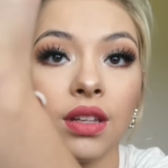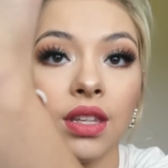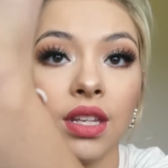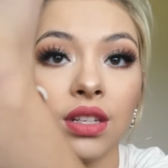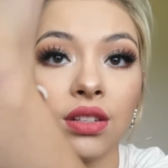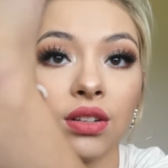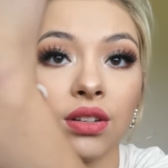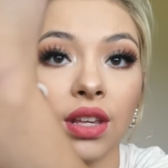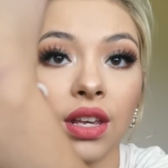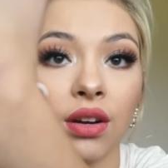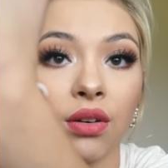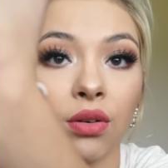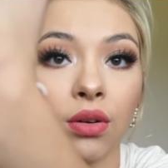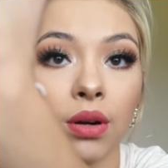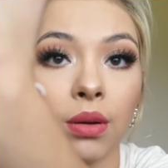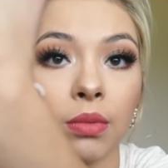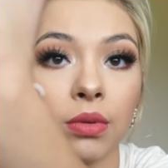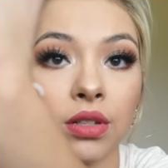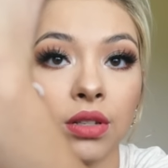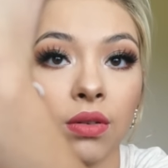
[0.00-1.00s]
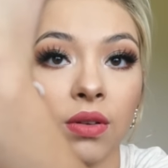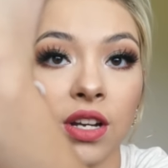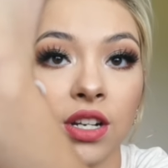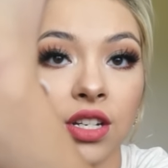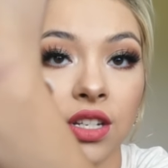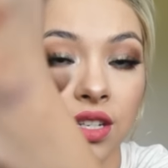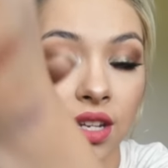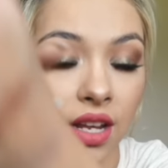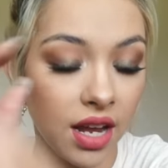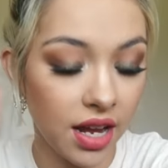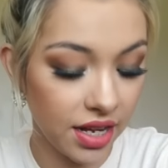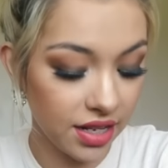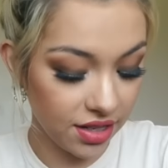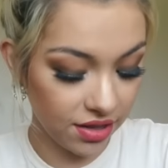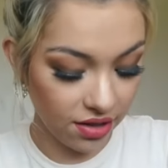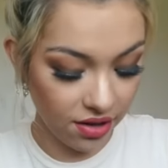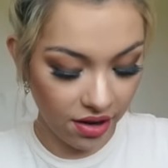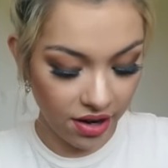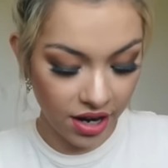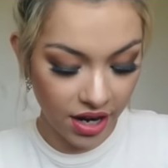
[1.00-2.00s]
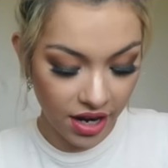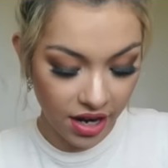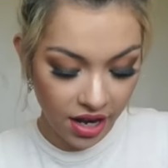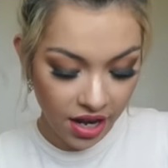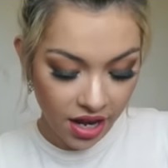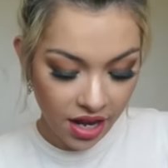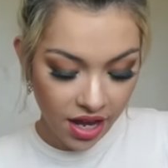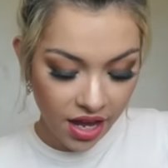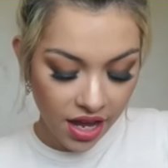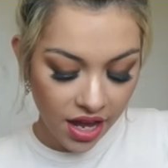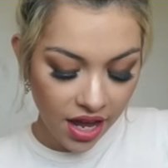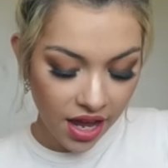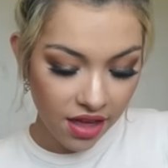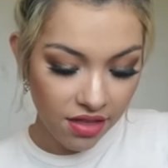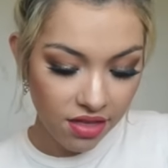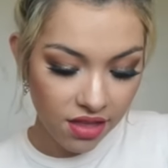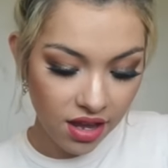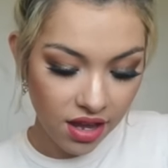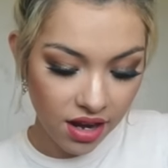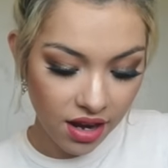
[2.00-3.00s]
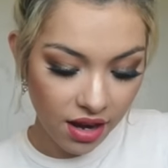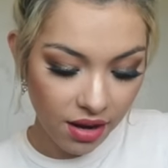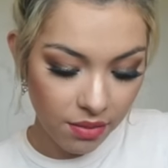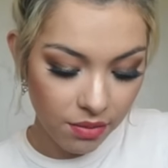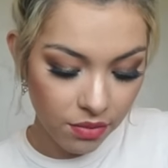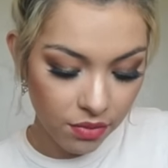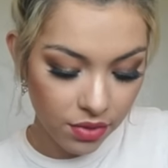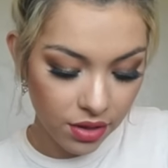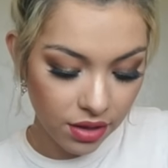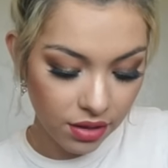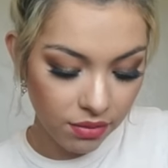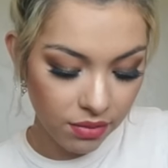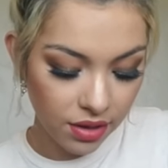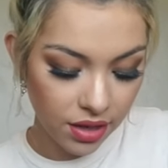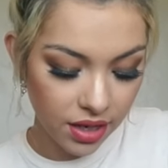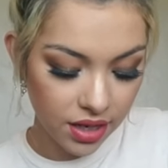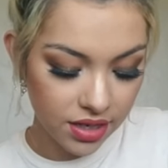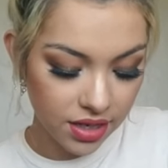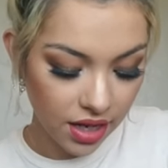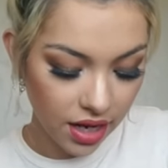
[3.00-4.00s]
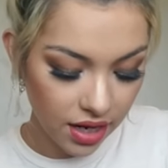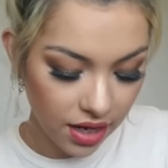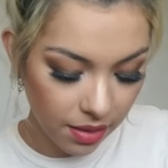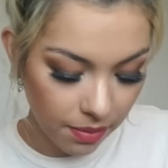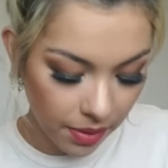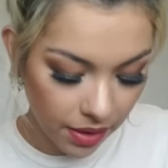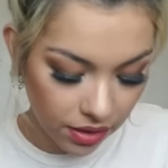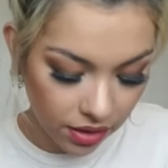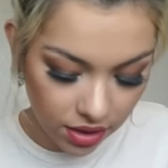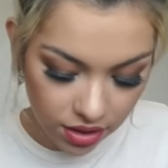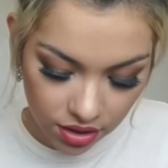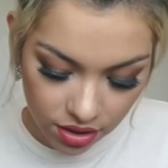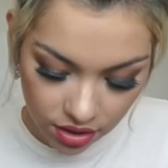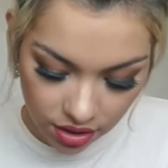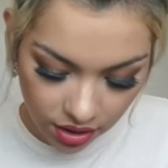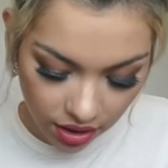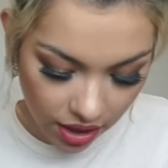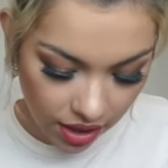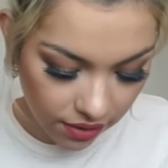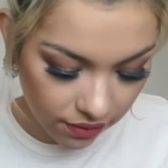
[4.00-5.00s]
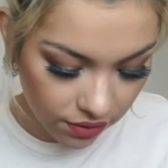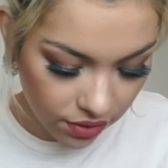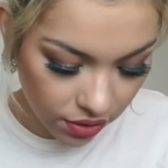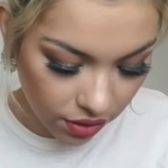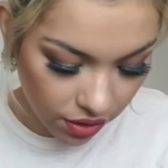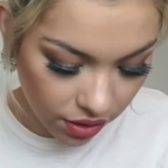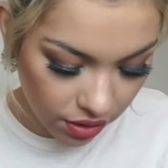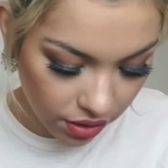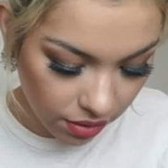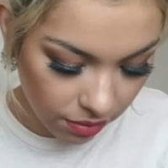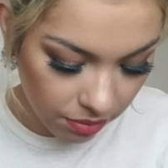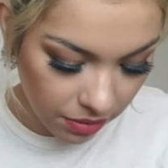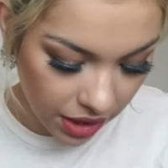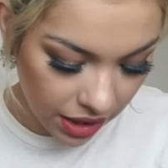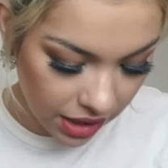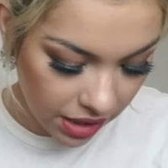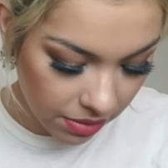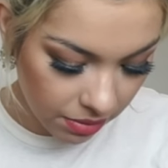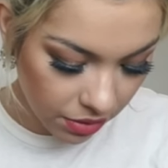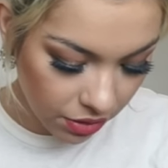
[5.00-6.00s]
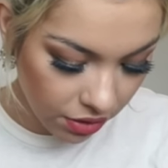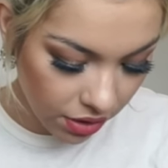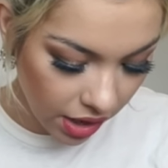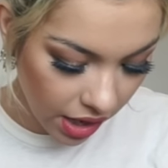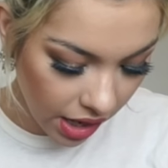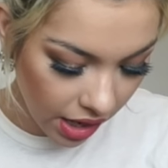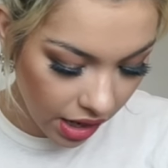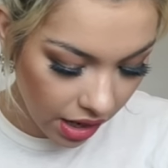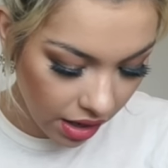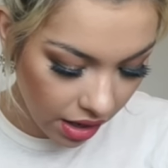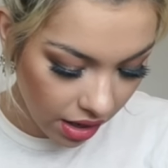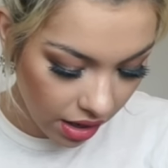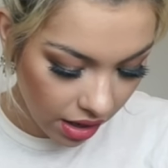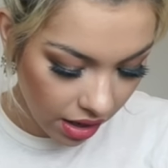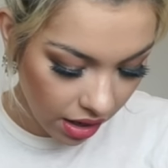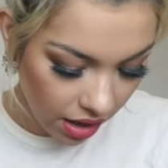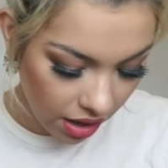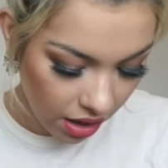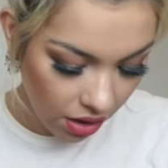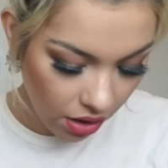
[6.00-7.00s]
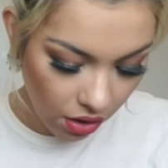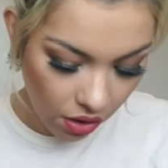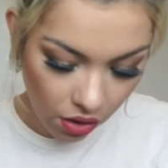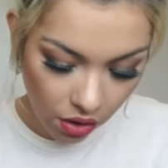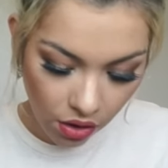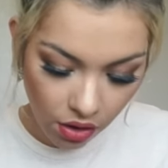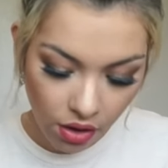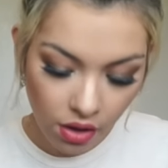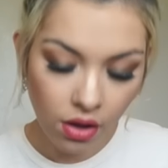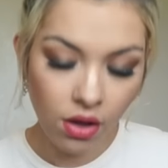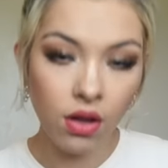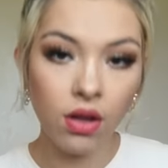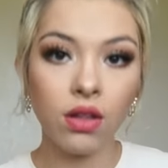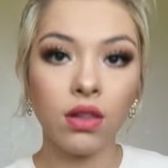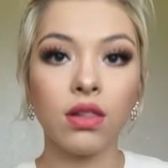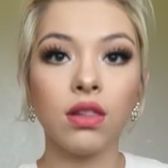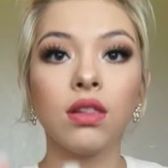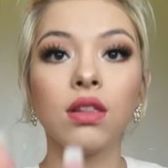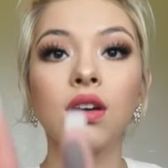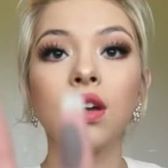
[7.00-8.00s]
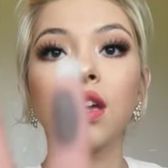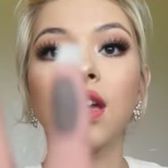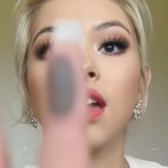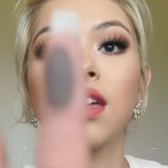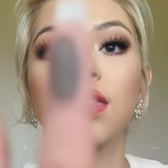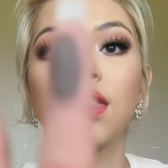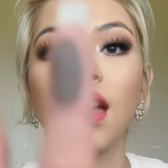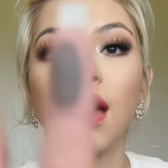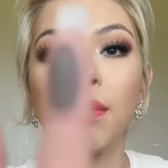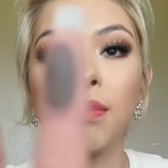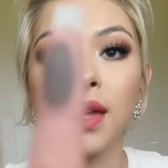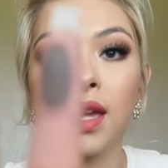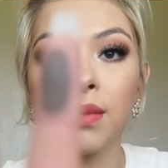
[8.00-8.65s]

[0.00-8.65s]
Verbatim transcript: these are like horrible swatches, guys, sorry. And then I'm really, really excited about this kind of dark medium gray. Look at that